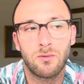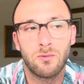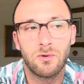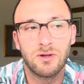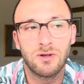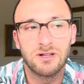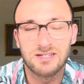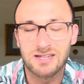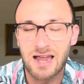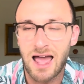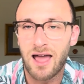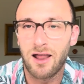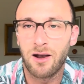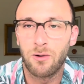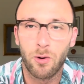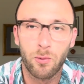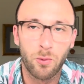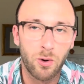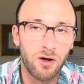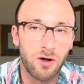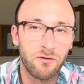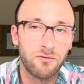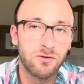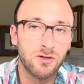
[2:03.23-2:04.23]
is at a
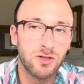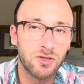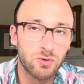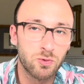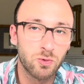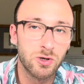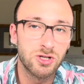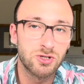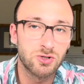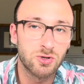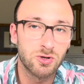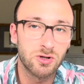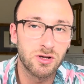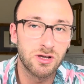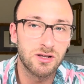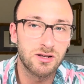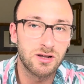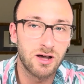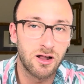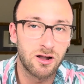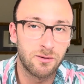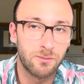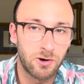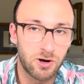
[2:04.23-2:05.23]
roughly $3 trillion
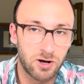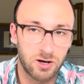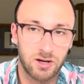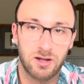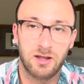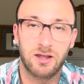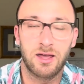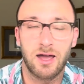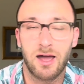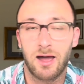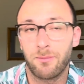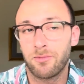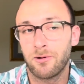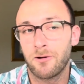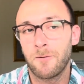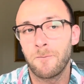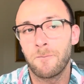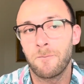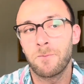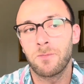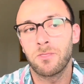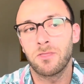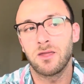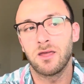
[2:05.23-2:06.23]
market cap.
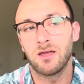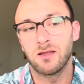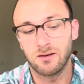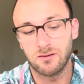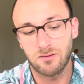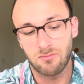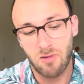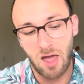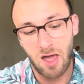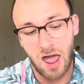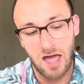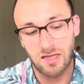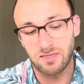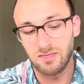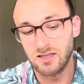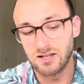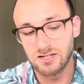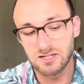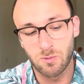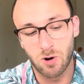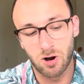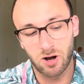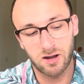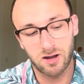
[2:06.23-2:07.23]
It had
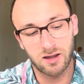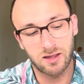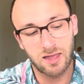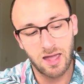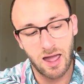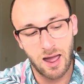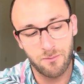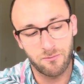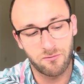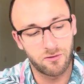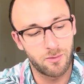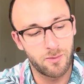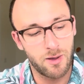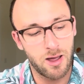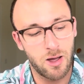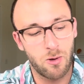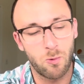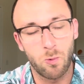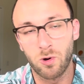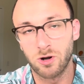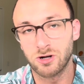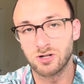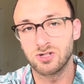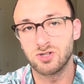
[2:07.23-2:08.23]
this market cap for about
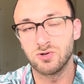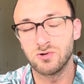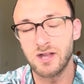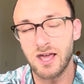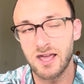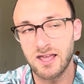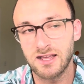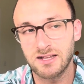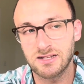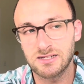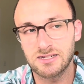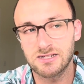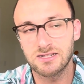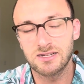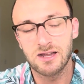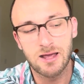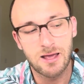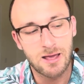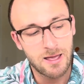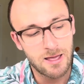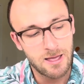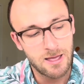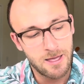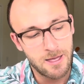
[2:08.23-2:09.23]
1 or 2 days
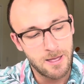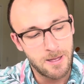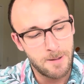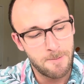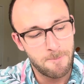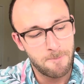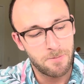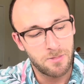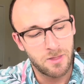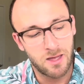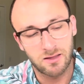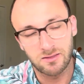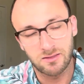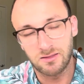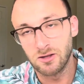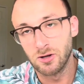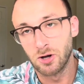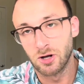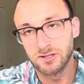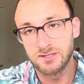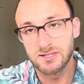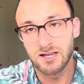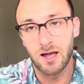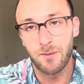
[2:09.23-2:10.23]
at the
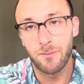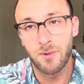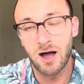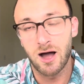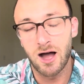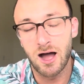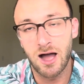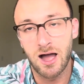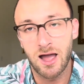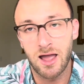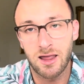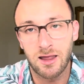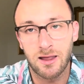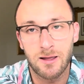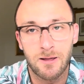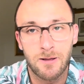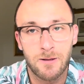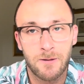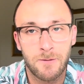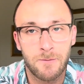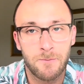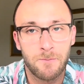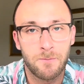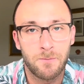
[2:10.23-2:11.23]
all-time high,
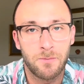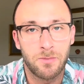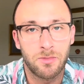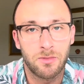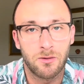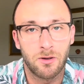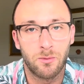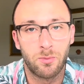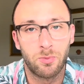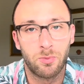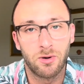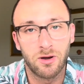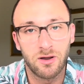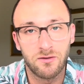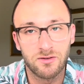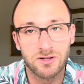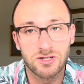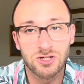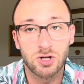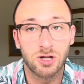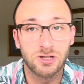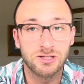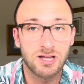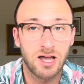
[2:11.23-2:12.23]
or
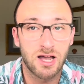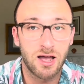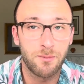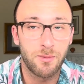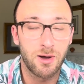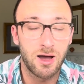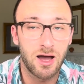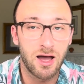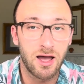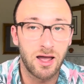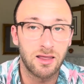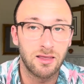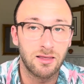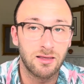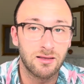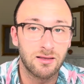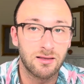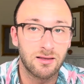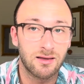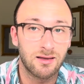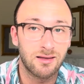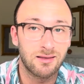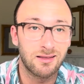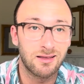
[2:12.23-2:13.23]
previous all-time high
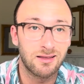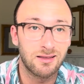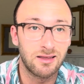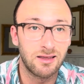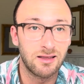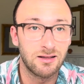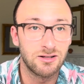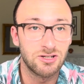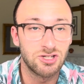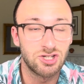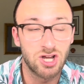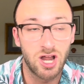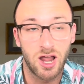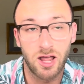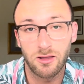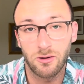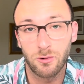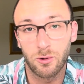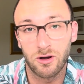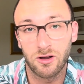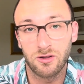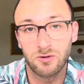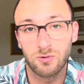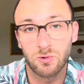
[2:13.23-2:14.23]
in
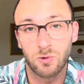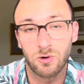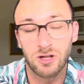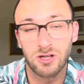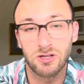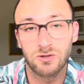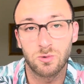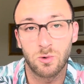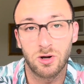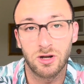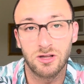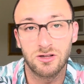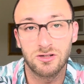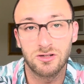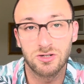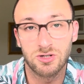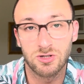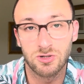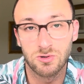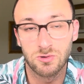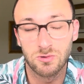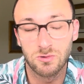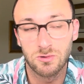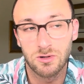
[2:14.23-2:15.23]
January
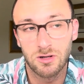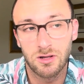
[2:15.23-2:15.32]
2022.